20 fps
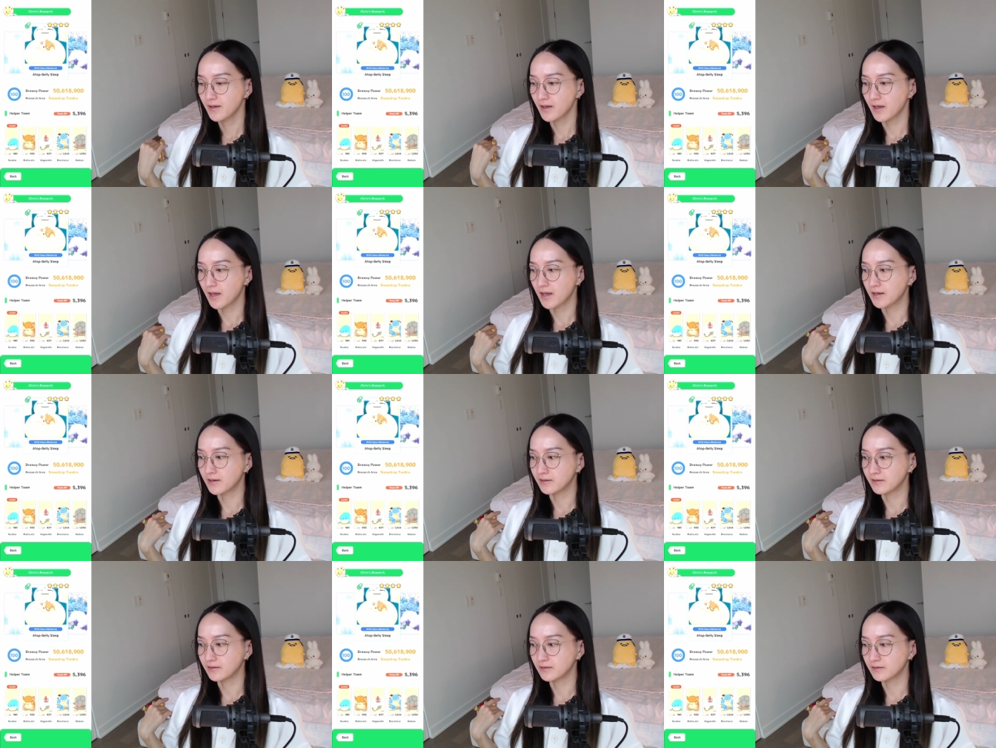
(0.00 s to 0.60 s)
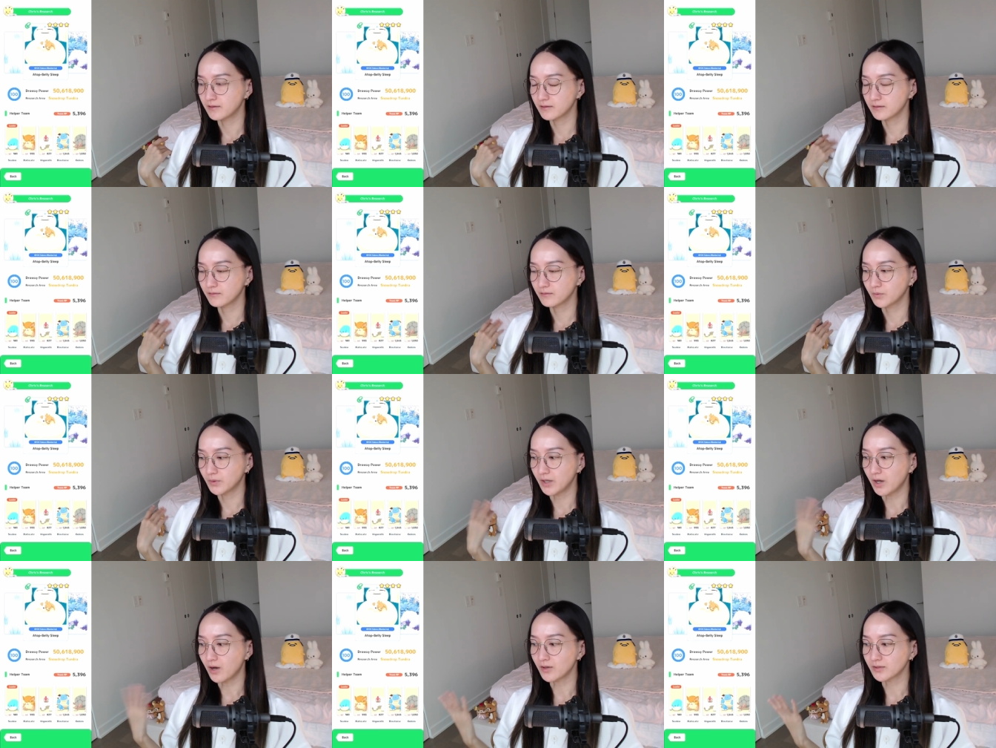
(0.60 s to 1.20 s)
And
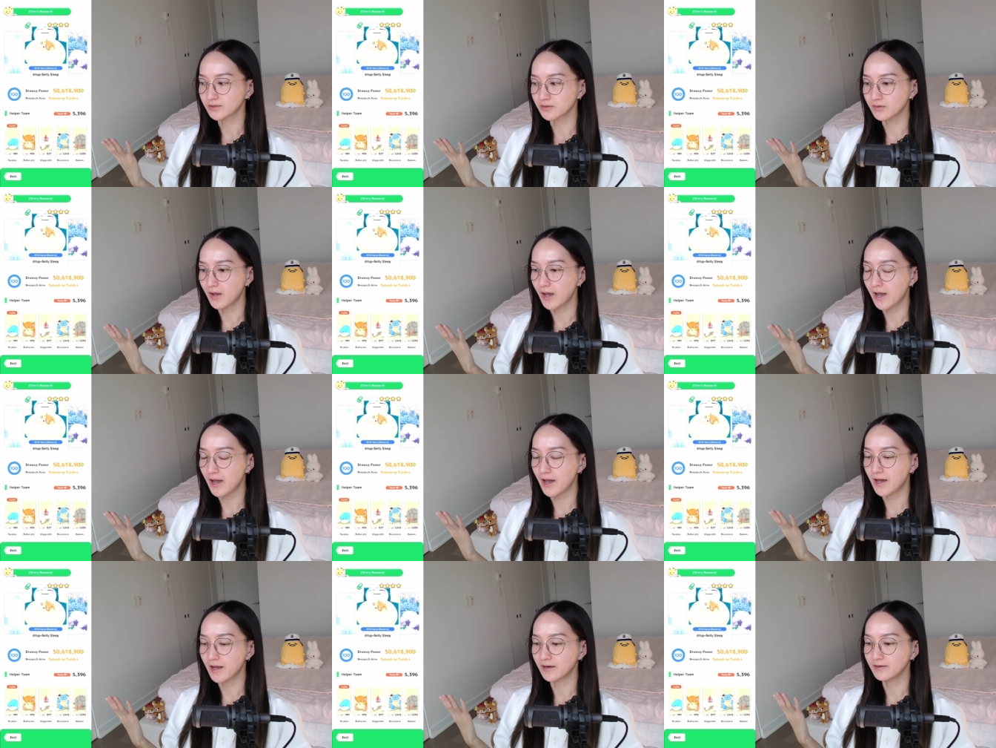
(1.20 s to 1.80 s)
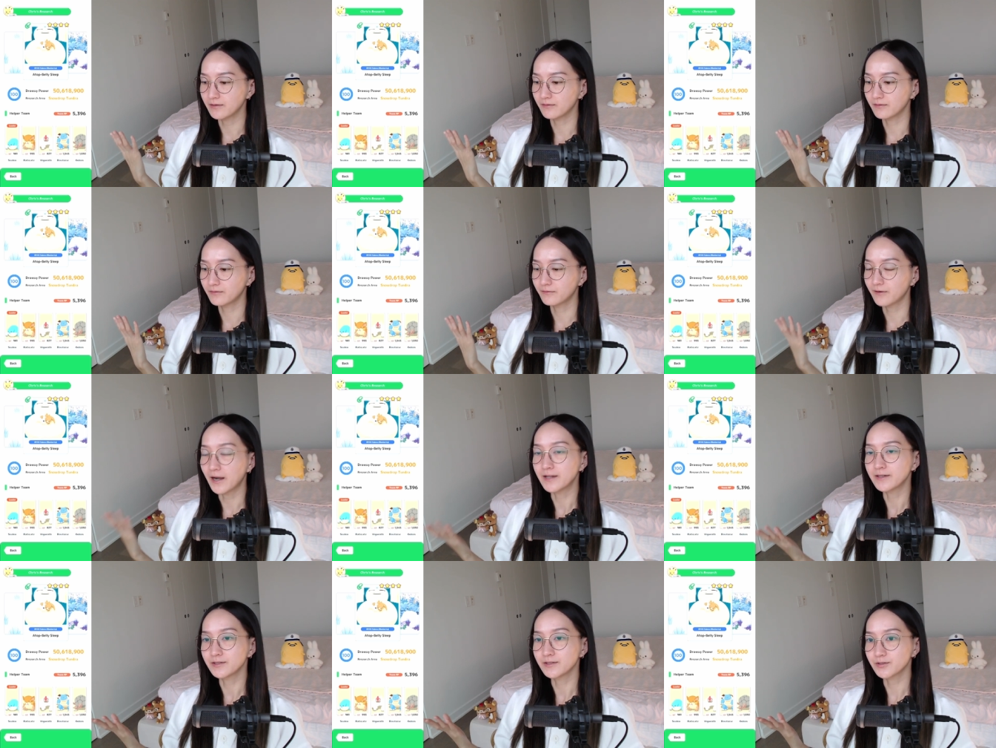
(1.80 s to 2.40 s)
we also had
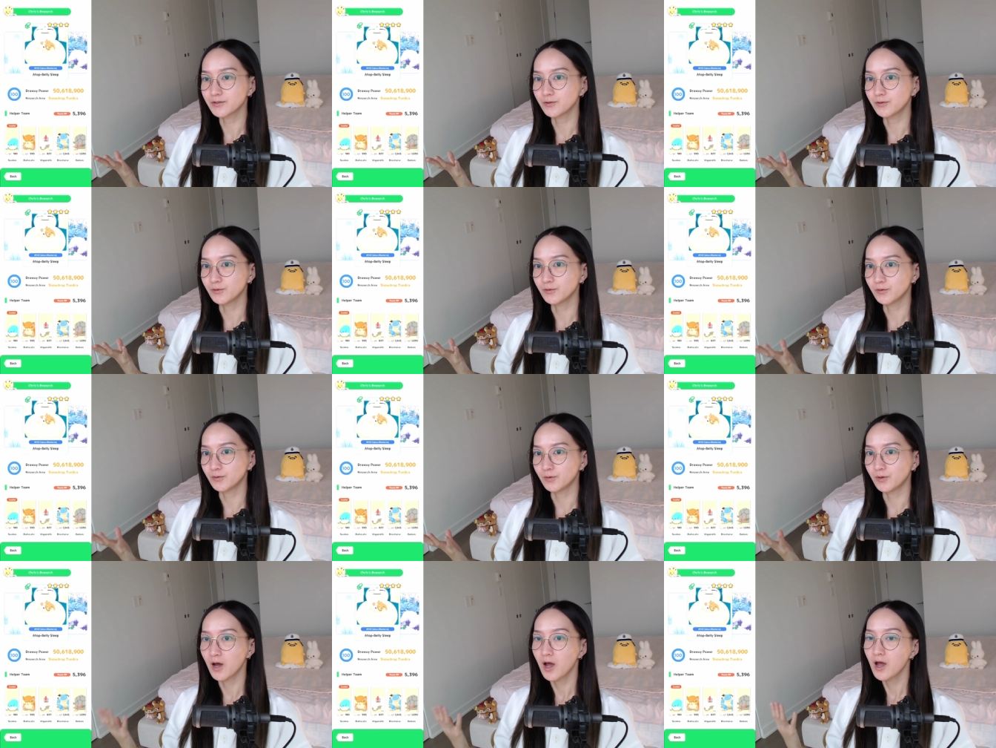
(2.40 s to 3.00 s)
friends who